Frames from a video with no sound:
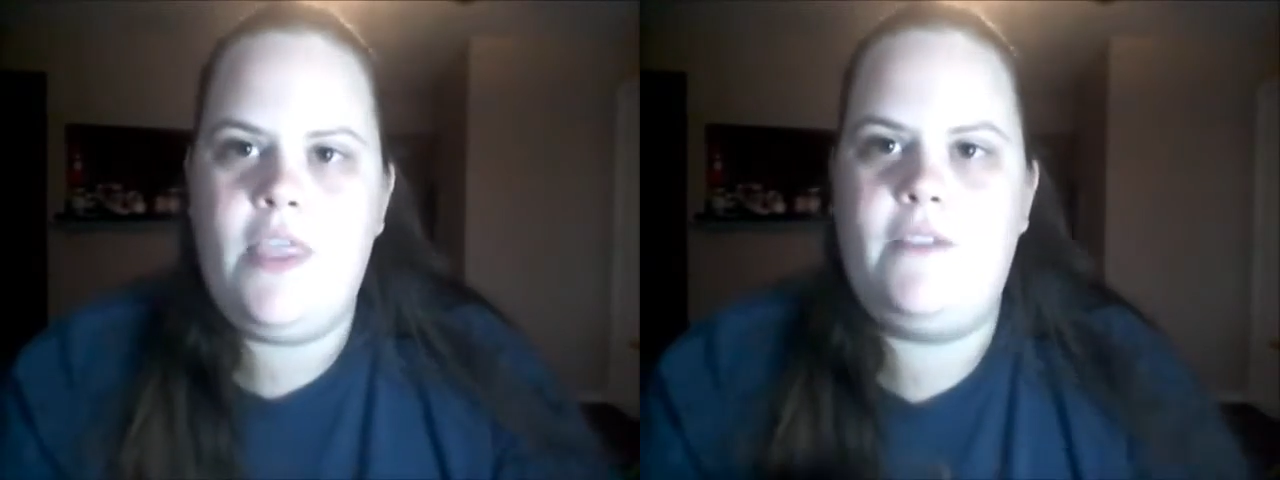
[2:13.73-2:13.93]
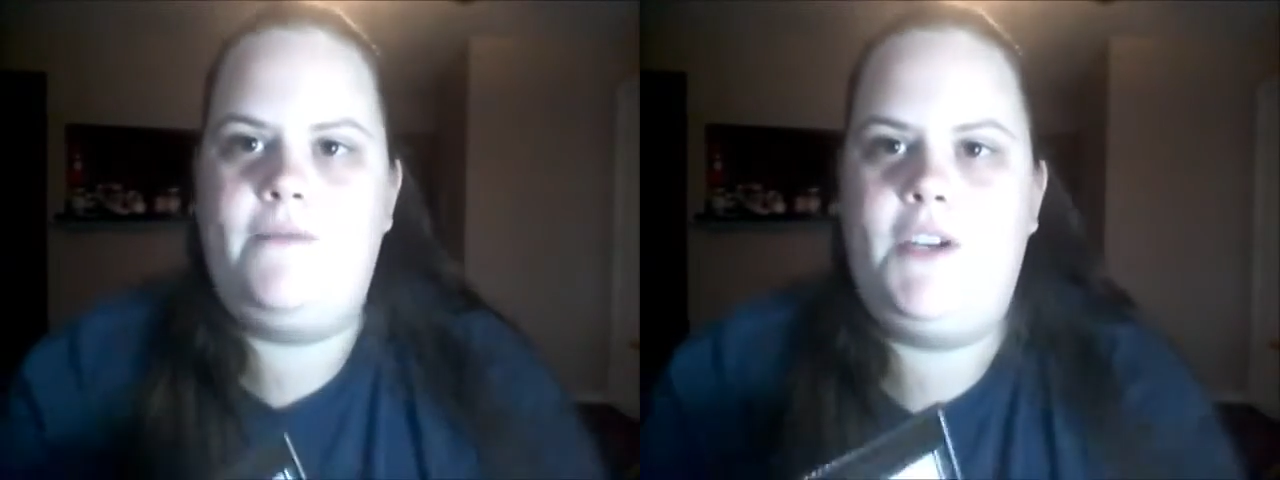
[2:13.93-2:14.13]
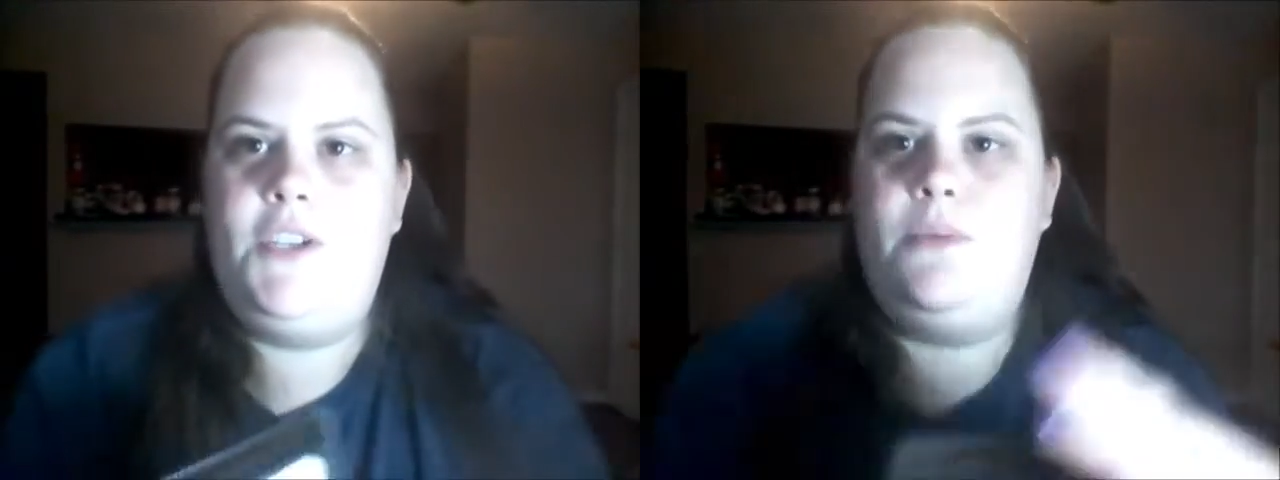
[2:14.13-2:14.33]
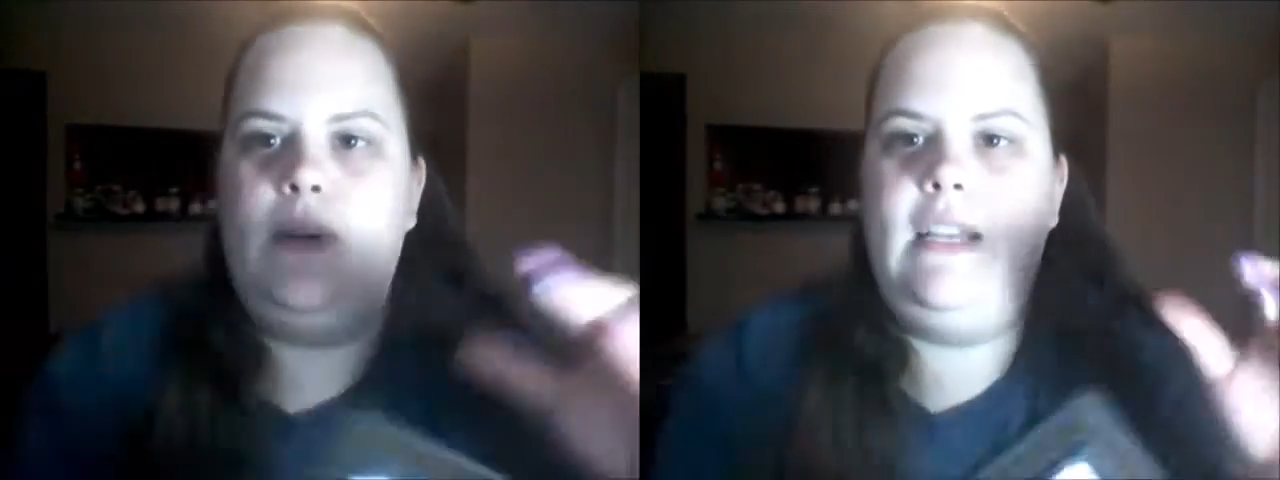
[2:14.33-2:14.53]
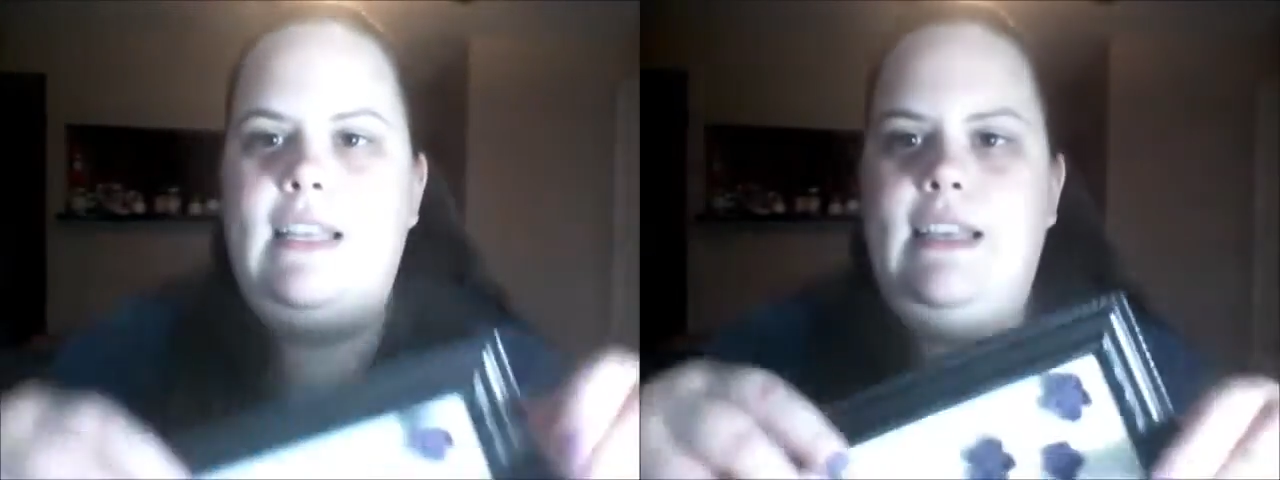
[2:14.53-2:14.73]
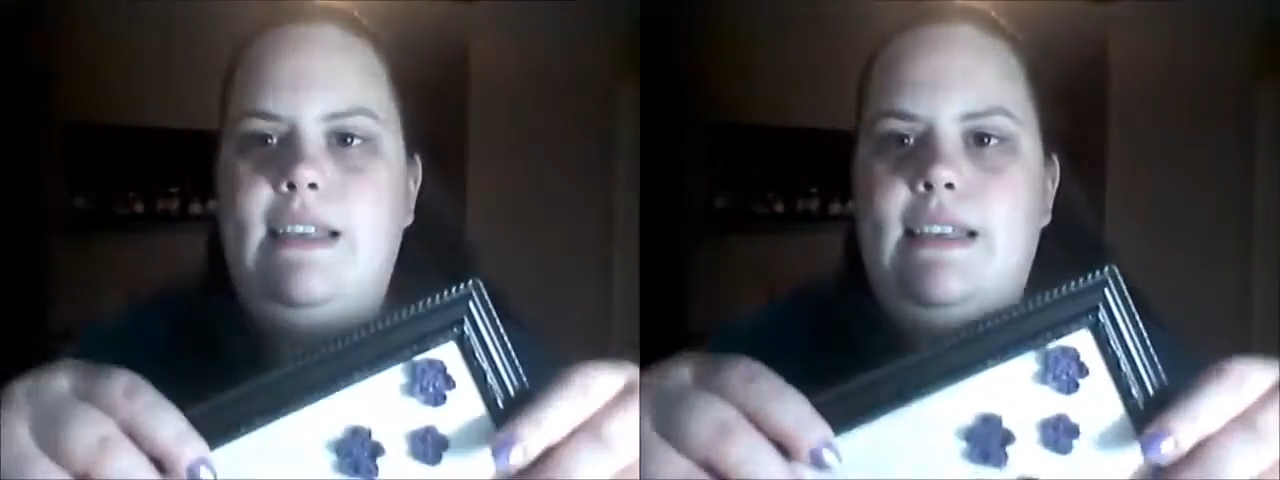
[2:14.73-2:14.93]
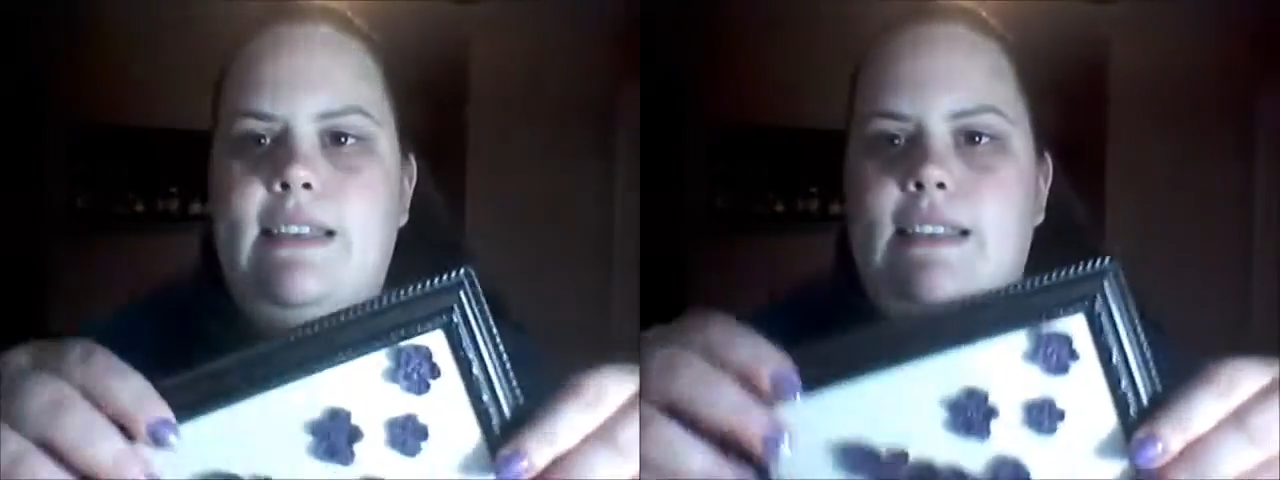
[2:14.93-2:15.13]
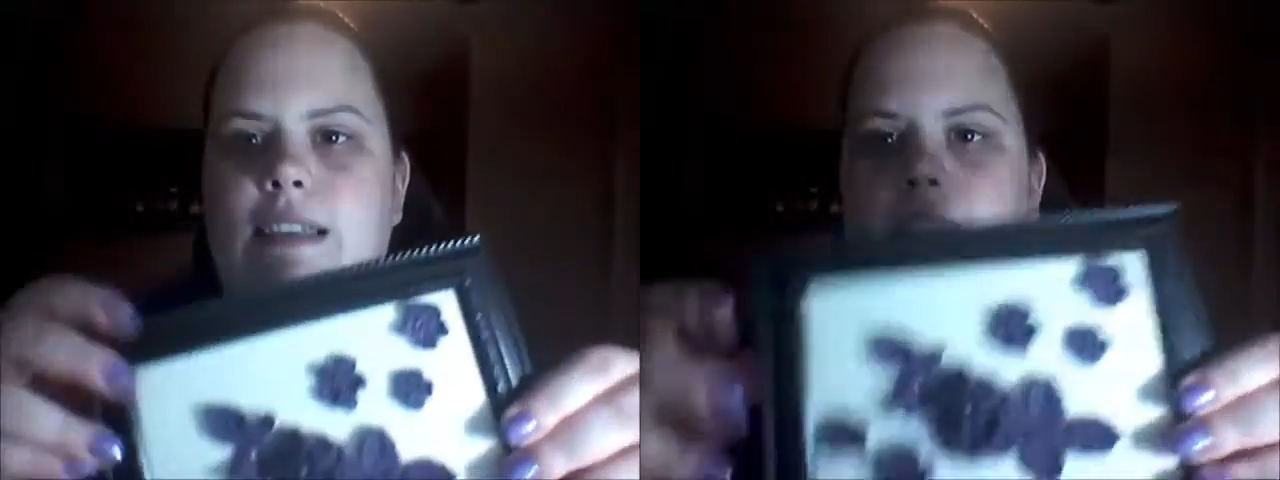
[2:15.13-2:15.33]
The first one is